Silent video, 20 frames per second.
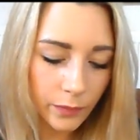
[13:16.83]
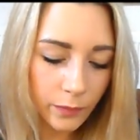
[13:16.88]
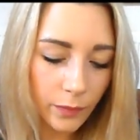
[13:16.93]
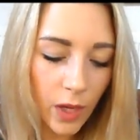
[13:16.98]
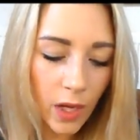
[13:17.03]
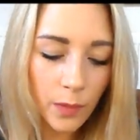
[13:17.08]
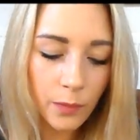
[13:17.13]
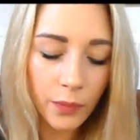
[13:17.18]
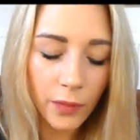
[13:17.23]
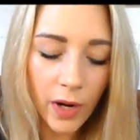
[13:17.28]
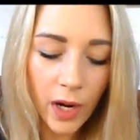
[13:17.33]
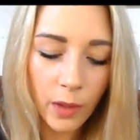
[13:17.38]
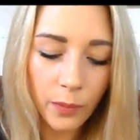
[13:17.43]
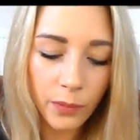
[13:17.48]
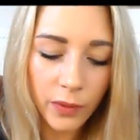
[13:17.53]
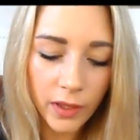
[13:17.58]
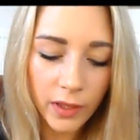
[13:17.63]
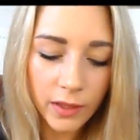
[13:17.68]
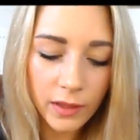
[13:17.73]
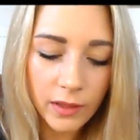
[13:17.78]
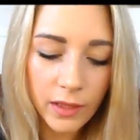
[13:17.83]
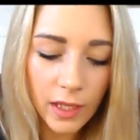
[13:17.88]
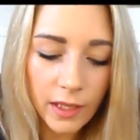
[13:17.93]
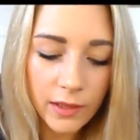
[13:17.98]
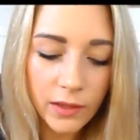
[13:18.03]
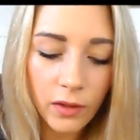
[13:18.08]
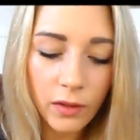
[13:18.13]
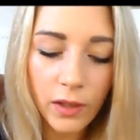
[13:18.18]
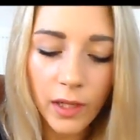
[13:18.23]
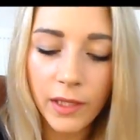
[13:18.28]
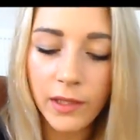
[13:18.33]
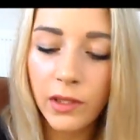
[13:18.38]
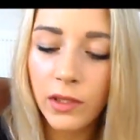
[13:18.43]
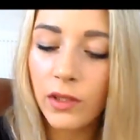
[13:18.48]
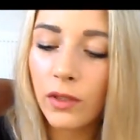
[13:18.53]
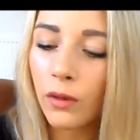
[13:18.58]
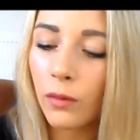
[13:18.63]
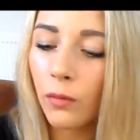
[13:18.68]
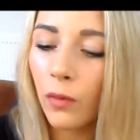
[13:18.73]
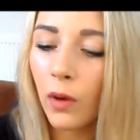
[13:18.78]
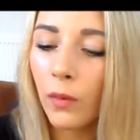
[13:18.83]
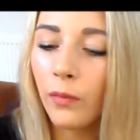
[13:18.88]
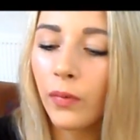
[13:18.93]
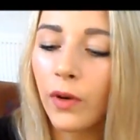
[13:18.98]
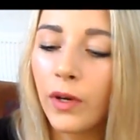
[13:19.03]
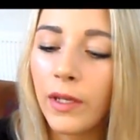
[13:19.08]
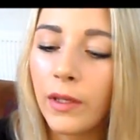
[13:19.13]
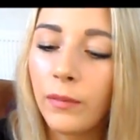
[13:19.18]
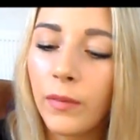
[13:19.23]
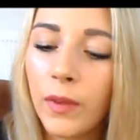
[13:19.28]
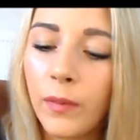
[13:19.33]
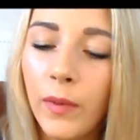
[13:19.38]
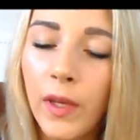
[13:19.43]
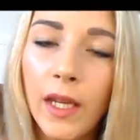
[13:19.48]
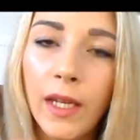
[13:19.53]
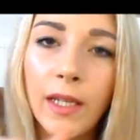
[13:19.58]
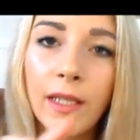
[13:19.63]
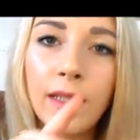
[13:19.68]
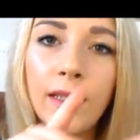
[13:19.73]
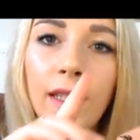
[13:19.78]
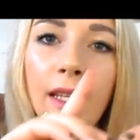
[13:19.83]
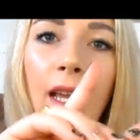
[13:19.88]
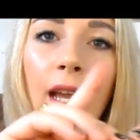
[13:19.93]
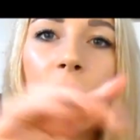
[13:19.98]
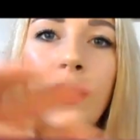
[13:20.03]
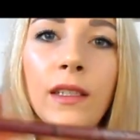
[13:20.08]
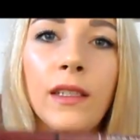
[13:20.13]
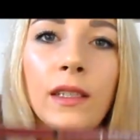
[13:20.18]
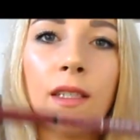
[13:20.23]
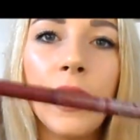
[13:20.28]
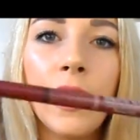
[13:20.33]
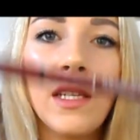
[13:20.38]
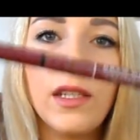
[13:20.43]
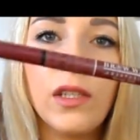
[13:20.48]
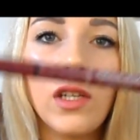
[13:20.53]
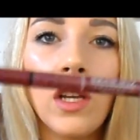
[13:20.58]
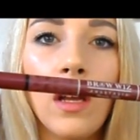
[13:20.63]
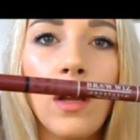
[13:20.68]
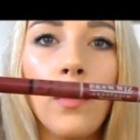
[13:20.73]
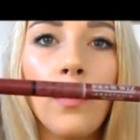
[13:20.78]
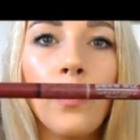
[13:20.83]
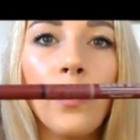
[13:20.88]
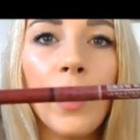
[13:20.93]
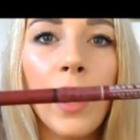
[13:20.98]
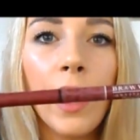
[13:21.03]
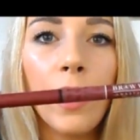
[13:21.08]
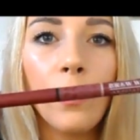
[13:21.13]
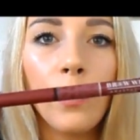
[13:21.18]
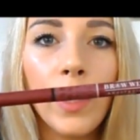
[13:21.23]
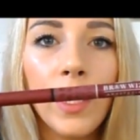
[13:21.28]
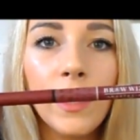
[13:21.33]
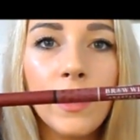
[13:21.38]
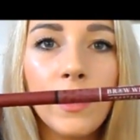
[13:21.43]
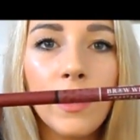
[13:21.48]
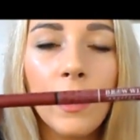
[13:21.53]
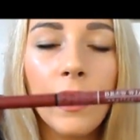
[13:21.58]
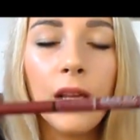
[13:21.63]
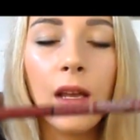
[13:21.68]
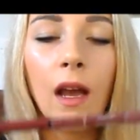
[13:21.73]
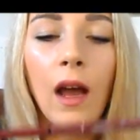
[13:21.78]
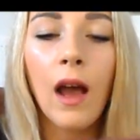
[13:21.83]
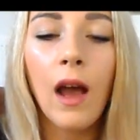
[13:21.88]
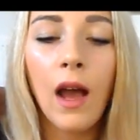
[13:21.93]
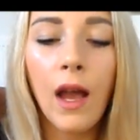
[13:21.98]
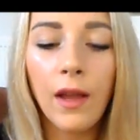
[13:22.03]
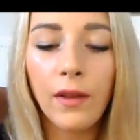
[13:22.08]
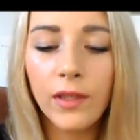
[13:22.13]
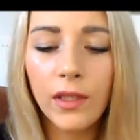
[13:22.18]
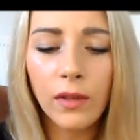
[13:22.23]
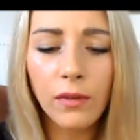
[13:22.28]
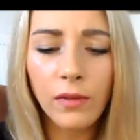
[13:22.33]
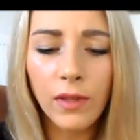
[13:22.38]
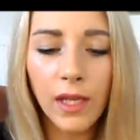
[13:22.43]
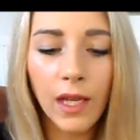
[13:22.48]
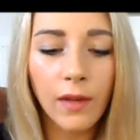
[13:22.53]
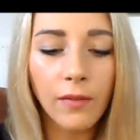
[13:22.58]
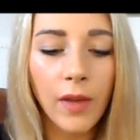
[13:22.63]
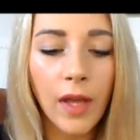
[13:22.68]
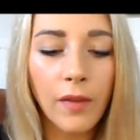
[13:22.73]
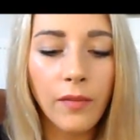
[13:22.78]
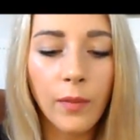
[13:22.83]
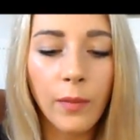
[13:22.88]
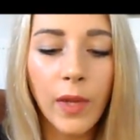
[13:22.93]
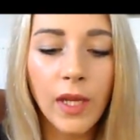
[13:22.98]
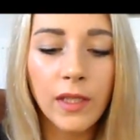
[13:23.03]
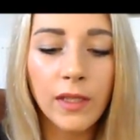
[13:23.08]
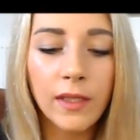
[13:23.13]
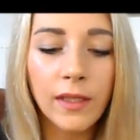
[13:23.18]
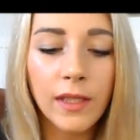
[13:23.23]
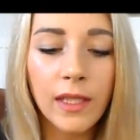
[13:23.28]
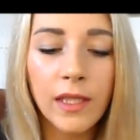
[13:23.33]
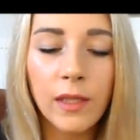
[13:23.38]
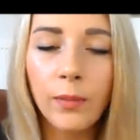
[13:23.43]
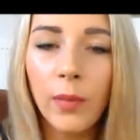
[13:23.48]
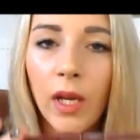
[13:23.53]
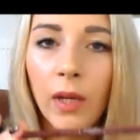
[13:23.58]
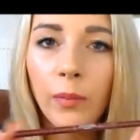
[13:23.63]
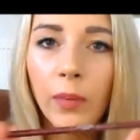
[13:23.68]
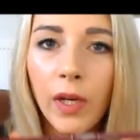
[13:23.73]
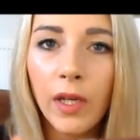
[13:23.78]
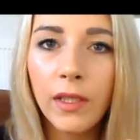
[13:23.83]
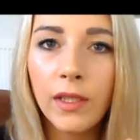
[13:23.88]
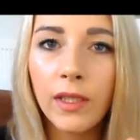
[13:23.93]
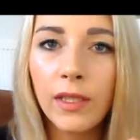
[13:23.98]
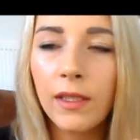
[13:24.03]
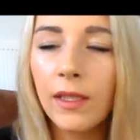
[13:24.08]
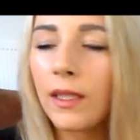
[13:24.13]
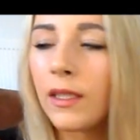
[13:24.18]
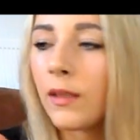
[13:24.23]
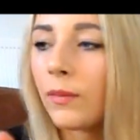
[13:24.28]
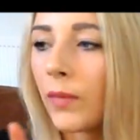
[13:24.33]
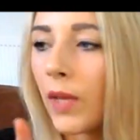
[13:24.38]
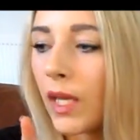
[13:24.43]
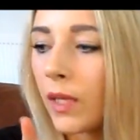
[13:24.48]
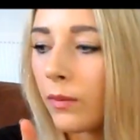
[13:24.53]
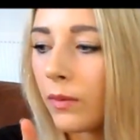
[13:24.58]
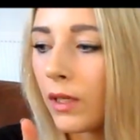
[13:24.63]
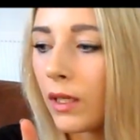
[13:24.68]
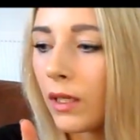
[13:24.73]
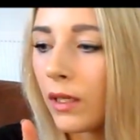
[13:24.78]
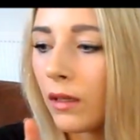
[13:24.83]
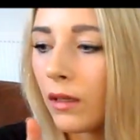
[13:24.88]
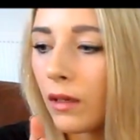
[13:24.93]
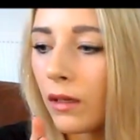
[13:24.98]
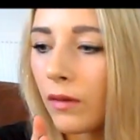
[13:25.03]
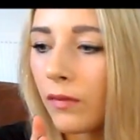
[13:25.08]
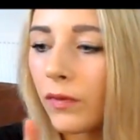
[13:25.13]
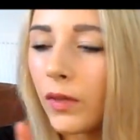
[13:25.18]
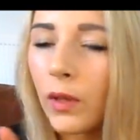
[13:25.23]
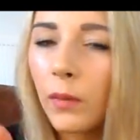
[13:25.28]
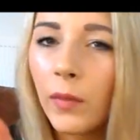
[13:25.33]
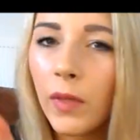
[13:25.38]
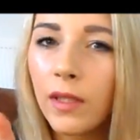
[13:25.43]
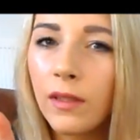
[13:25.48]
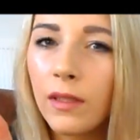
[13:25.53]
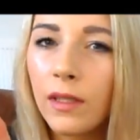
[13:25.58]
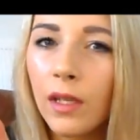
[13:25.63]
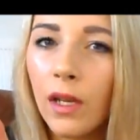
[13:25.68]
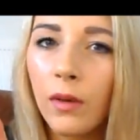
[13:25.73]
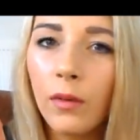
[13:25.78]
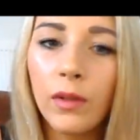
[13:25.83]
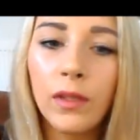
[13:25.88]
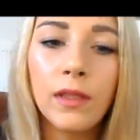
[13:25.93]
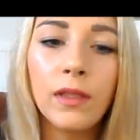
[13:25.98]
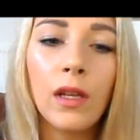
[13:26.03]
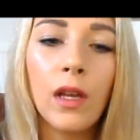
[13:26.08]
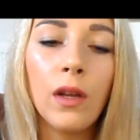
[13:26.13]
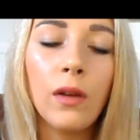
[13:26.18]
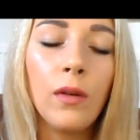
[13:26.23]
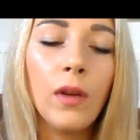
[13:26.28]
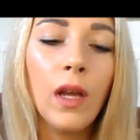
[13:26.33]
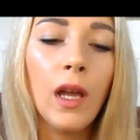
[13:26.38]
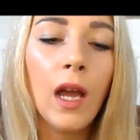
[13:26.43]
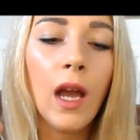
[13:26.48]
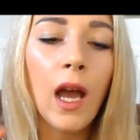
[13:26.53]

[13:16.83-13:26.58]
My brow product that I took, I just took one product with me, and it's the Anastasia Brow Wiz. I don't think I've ever mentioned this, but I purchased this maybe a few months ago or so